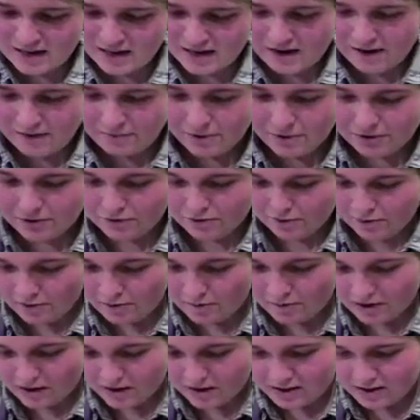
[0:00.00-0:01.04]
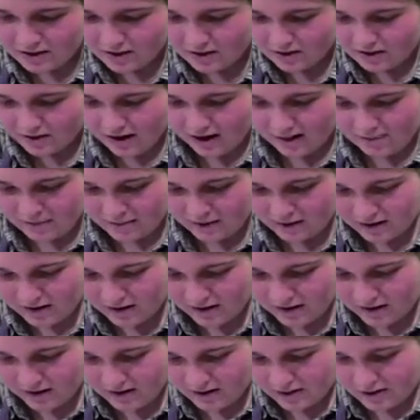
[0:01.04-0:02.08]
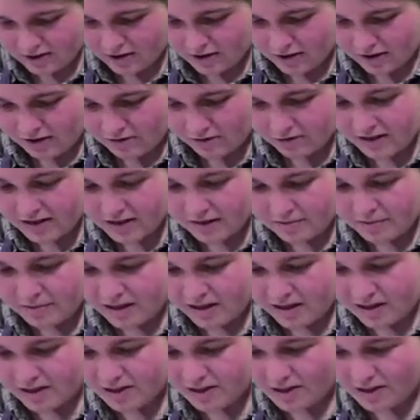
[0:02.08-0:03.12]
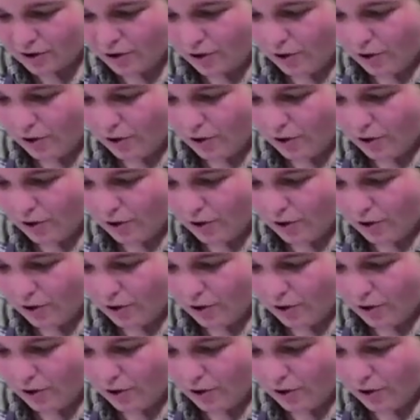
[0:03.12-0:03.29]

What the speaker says: want to follow me on Instagram, see other recipes,